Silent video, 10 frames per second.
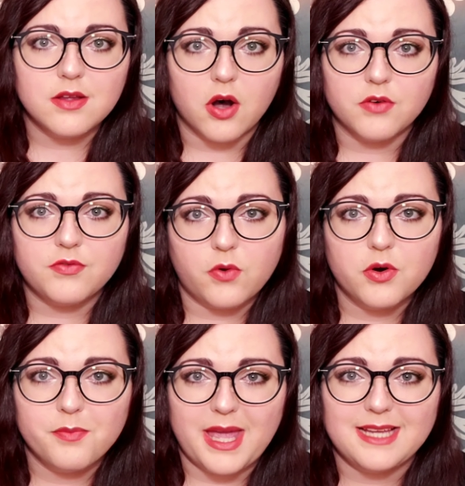There are
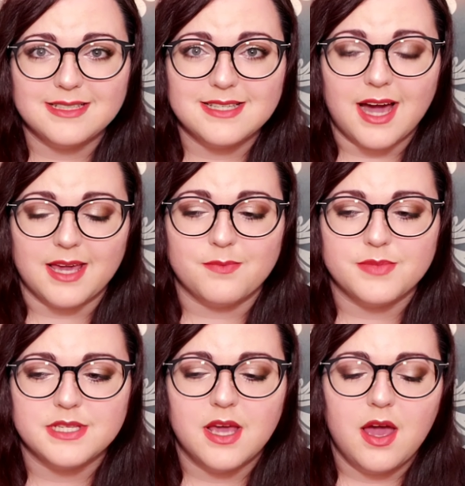four main
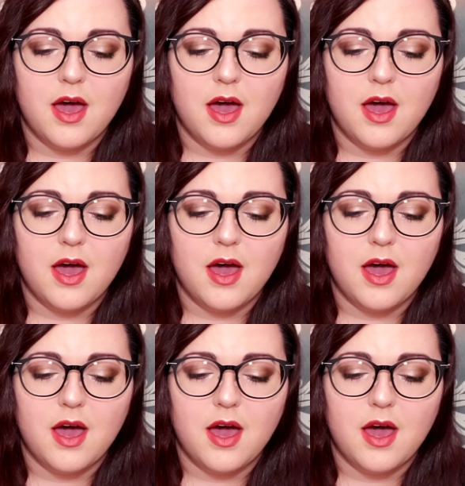types